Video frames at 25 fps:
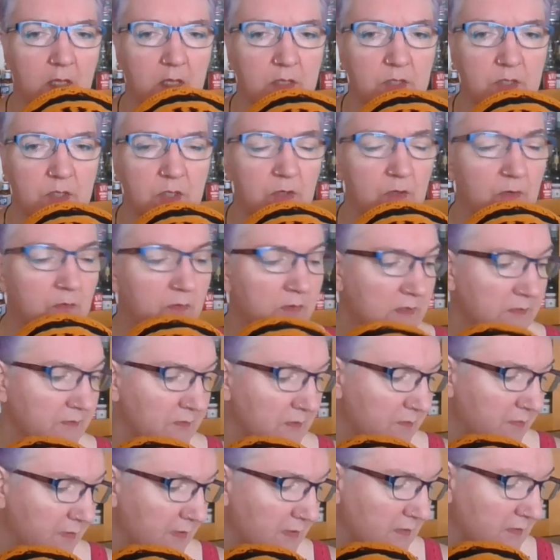2 Christmas
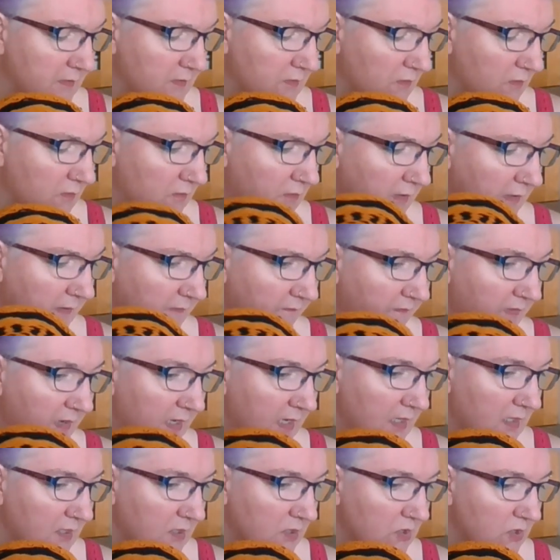presents already
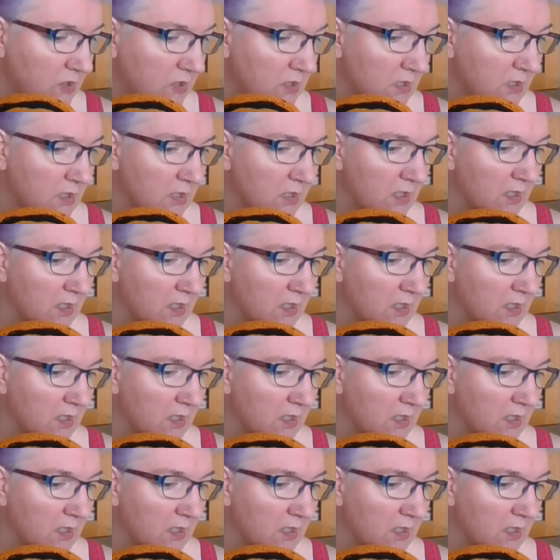finished,